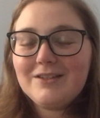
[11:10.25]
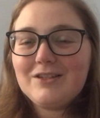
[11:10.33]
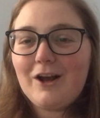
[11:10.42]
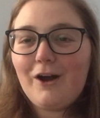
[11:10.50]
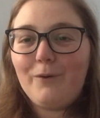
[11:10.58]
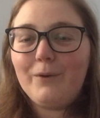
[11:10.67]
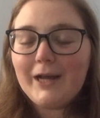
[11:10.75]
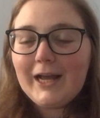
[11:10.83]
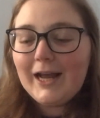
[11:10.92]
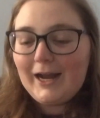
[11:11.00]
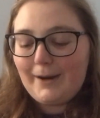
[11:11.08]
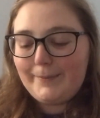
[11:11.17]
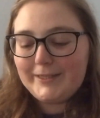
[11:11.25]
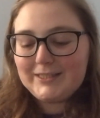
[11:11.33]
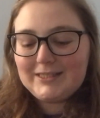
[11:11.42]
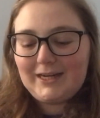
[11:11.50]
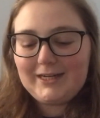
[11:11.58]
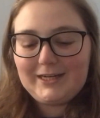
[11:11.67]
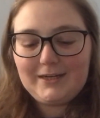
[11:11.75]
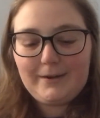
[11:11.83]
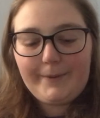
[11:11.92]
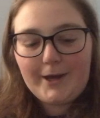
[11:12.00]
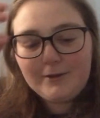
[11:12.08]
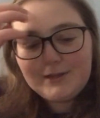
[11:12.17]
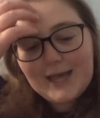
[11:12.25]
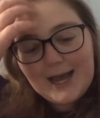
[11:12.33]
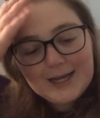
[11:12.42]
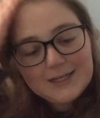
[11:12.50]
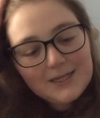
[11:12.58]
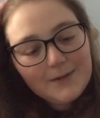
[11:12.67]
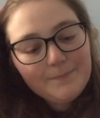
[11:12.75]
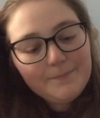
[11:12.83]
So I'm excited about that.